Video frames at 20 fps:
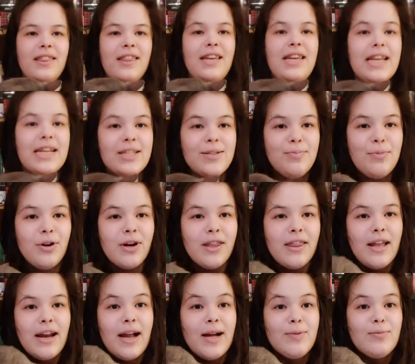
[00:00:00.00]
The next book
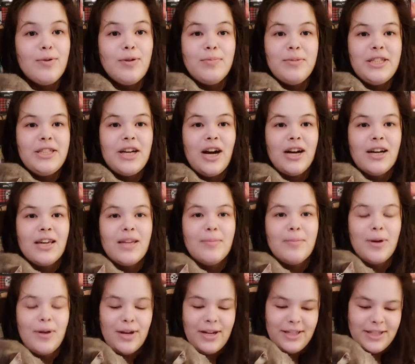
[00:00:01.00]
that I will be talking
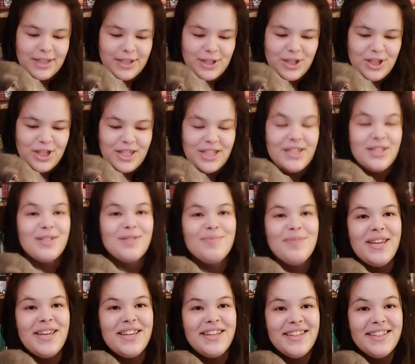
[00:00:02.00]
about, unless she kills
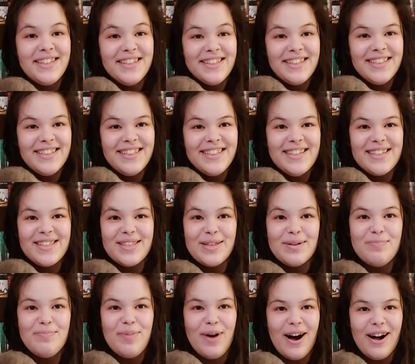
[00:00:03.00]
me, is
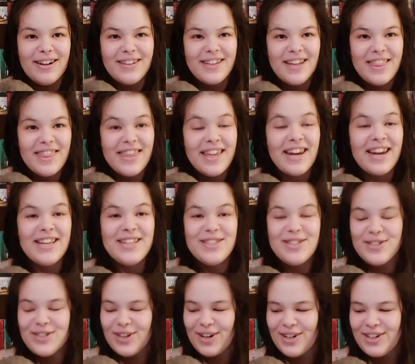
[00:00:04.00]
the manga that I
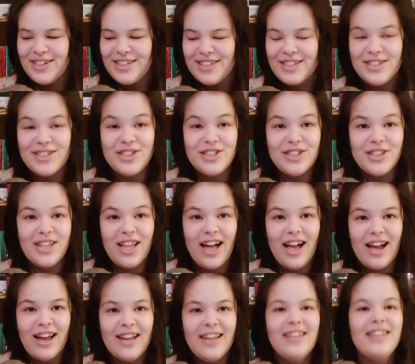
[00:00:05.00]
started in
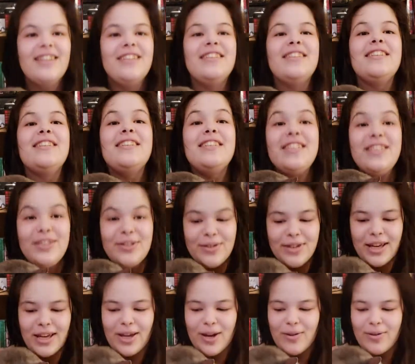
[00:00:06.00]
July. You
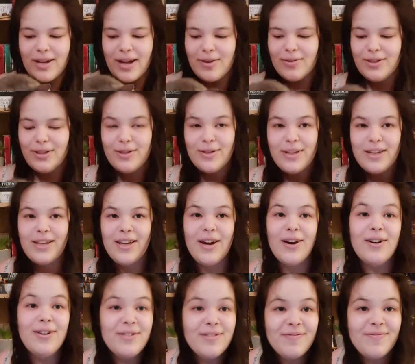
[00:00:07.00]
can go now. You can go.
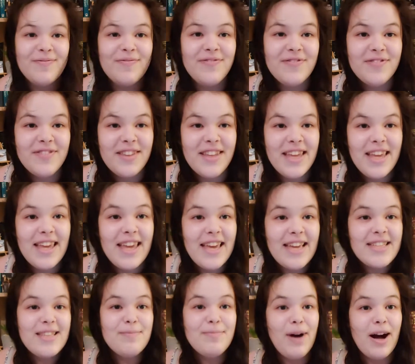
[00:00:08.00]

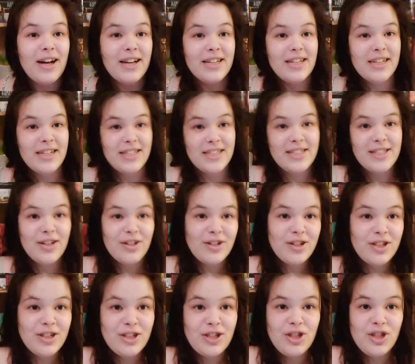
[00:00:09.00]
Is the manga that I
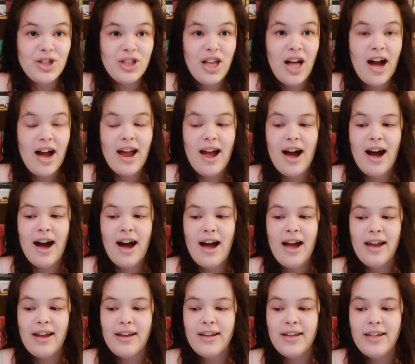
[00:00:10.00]
started in July.
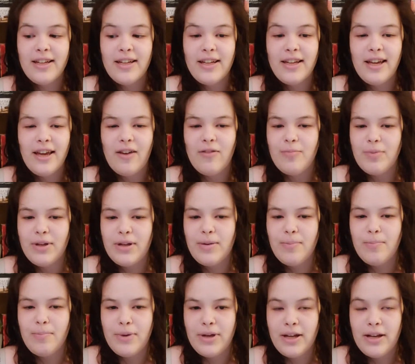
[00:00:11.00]
I've been a
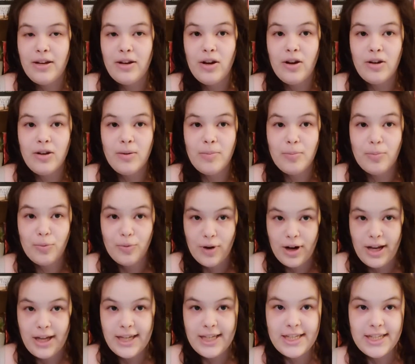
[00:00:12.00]
bit on a
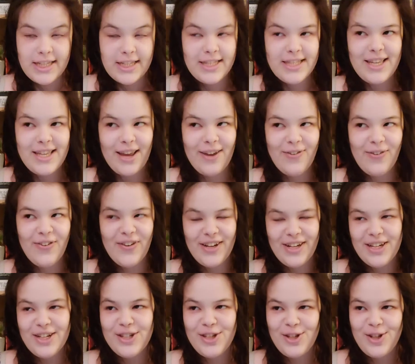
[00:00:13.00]
break since I
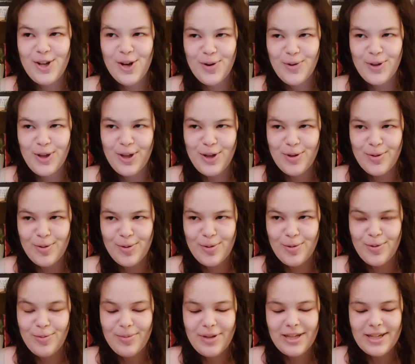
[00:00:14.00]
finished Tokyo
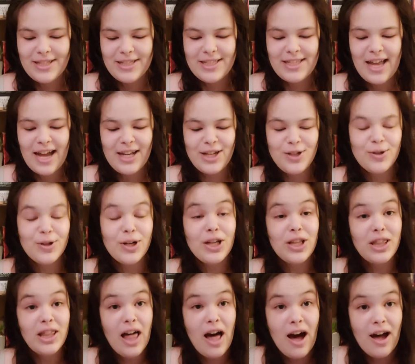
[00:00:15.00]
Ghoul because that took
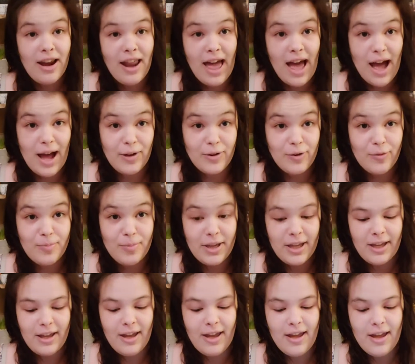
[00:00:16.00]
a lot out of
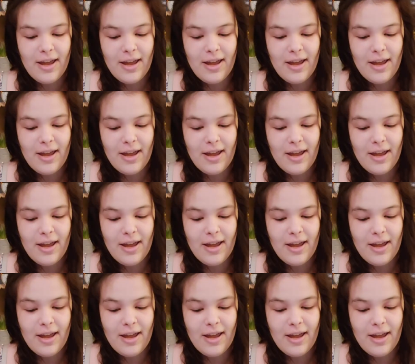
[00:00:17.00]
me.